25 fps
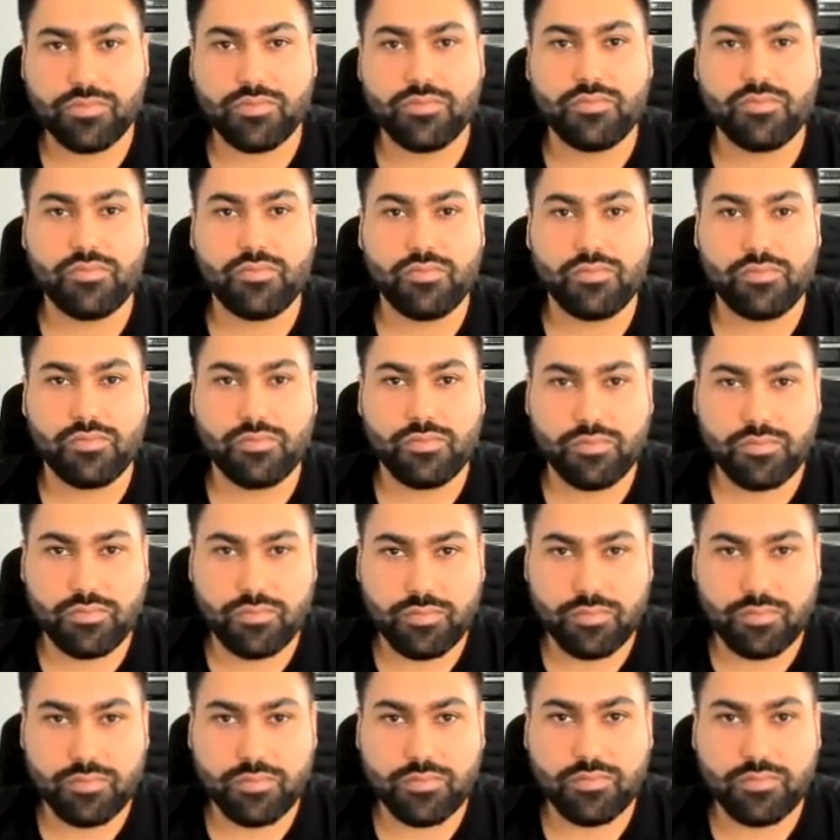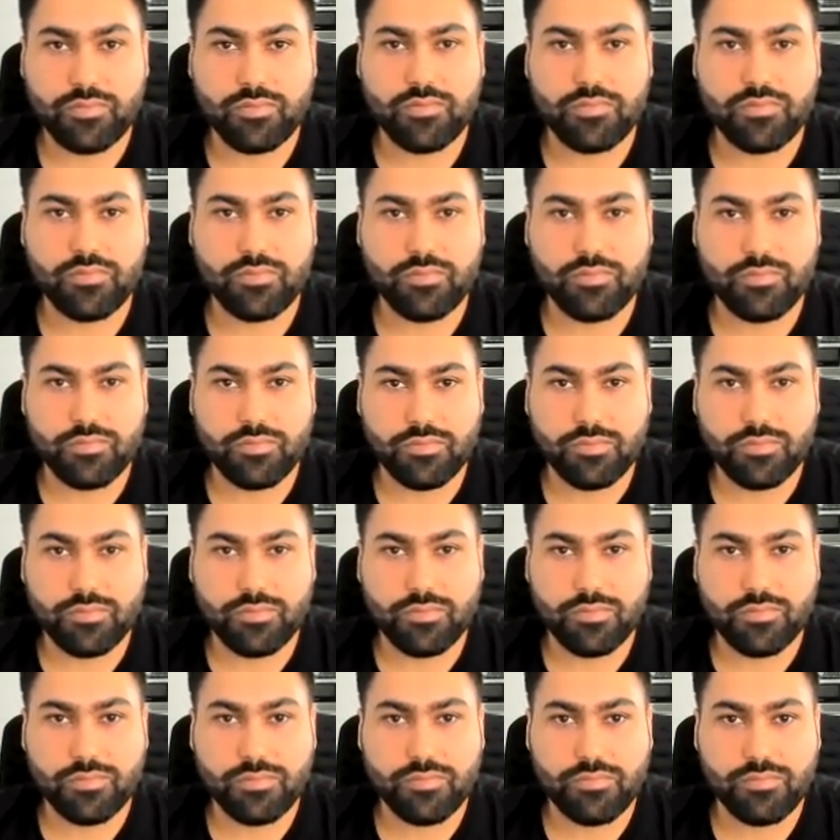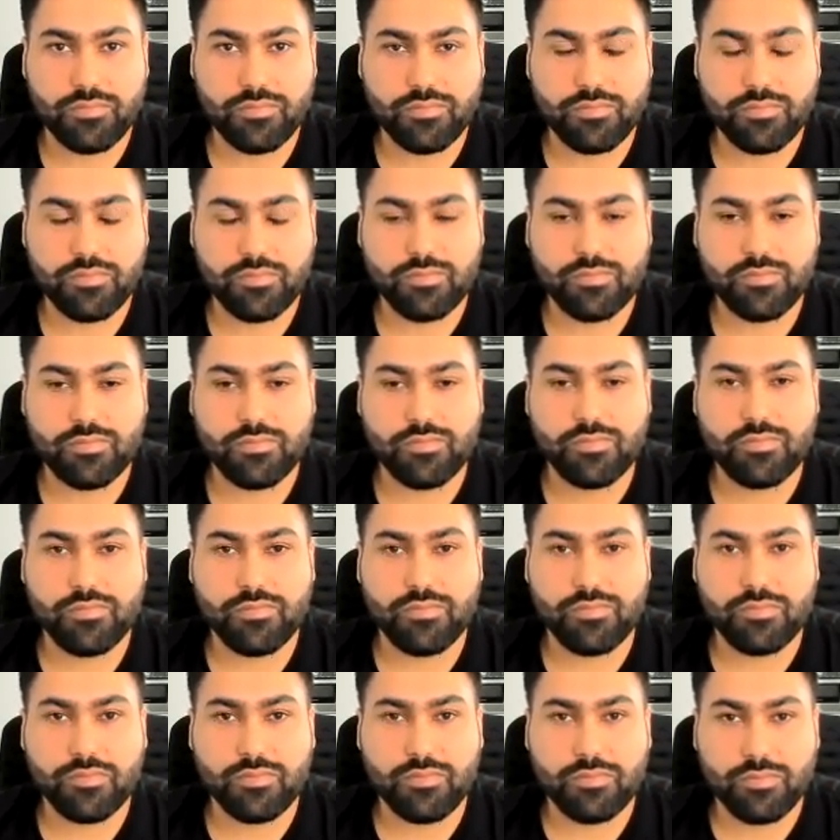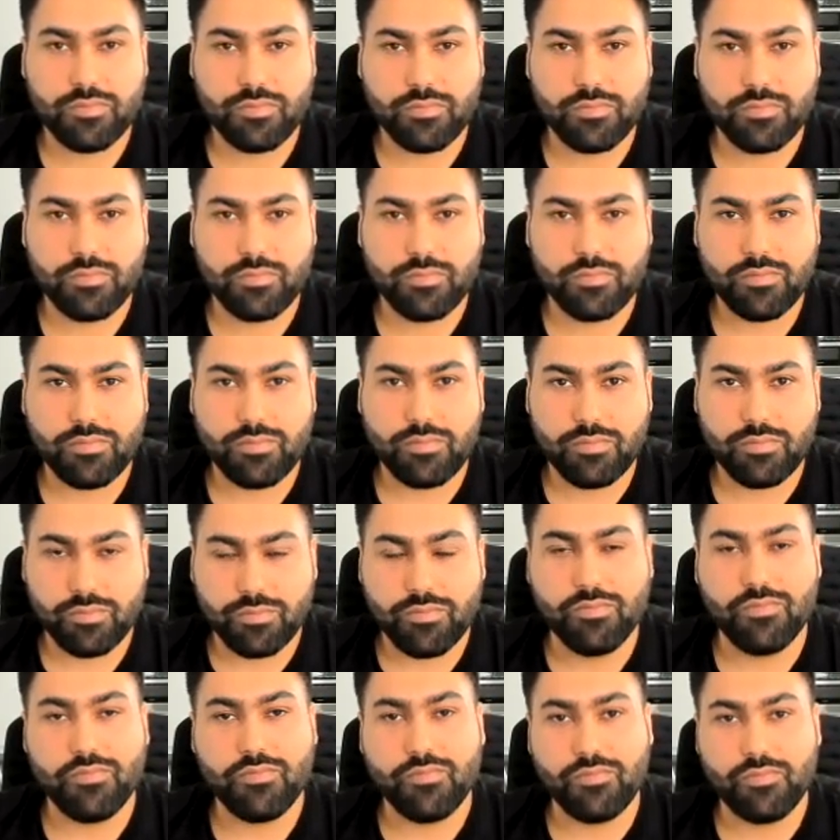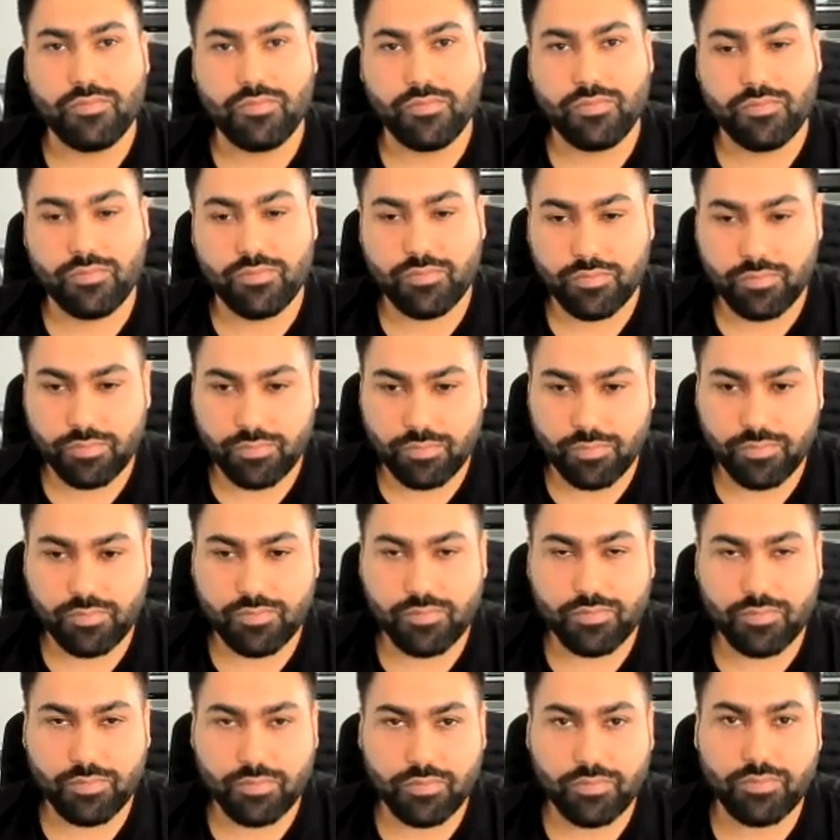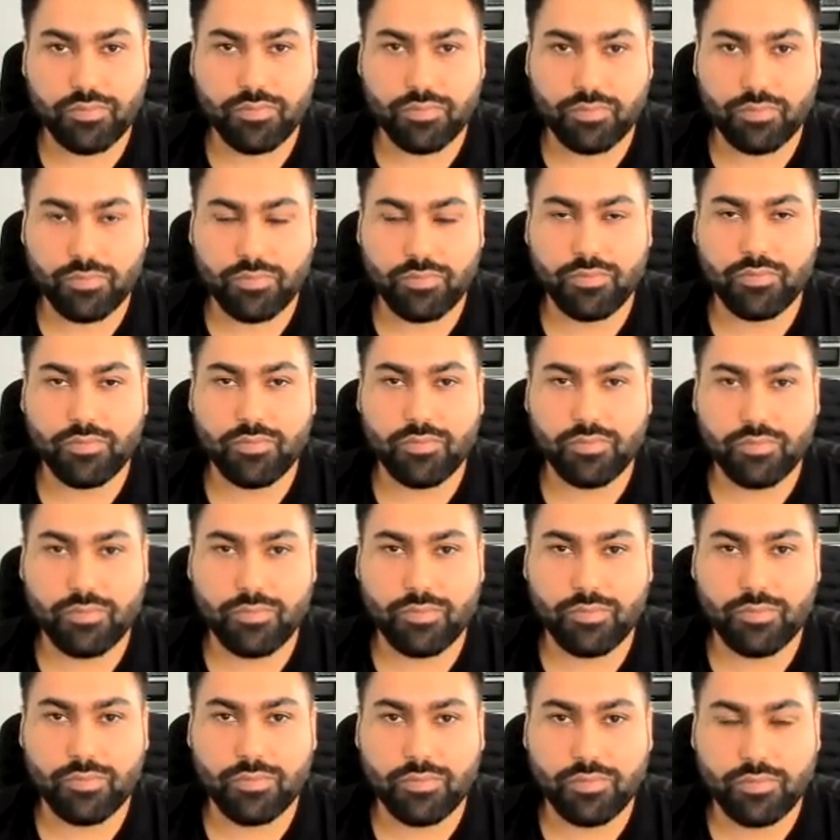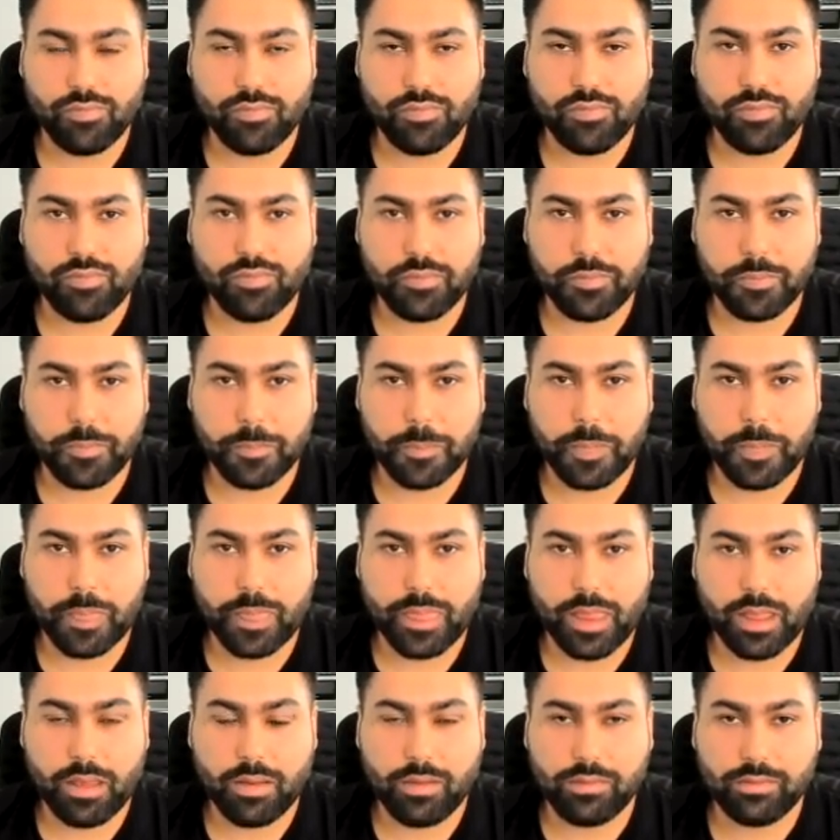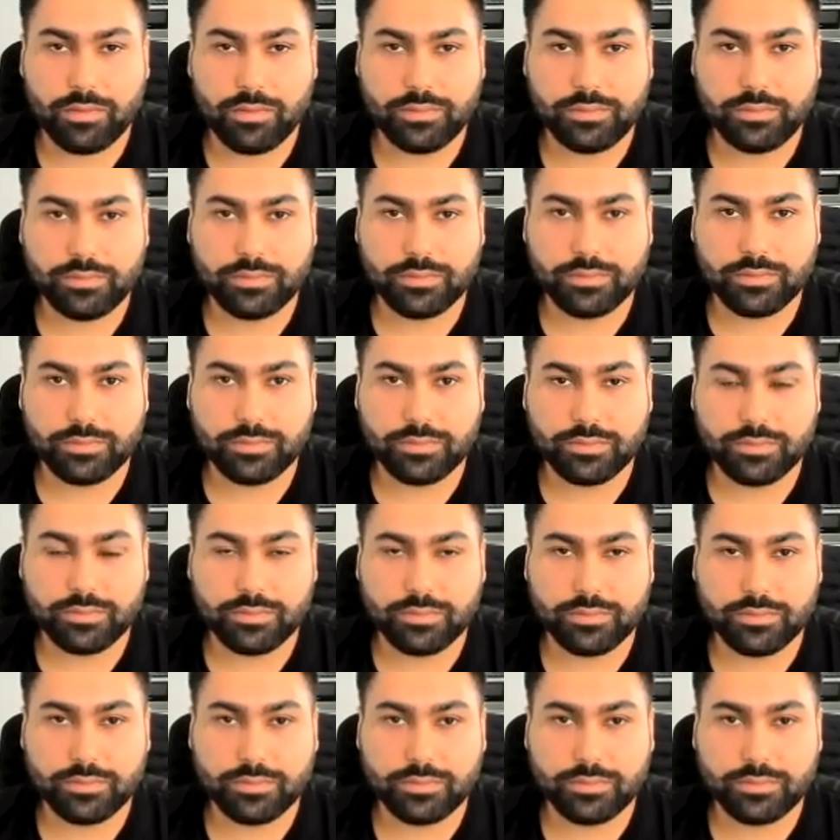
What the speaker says: This person isn't speaking.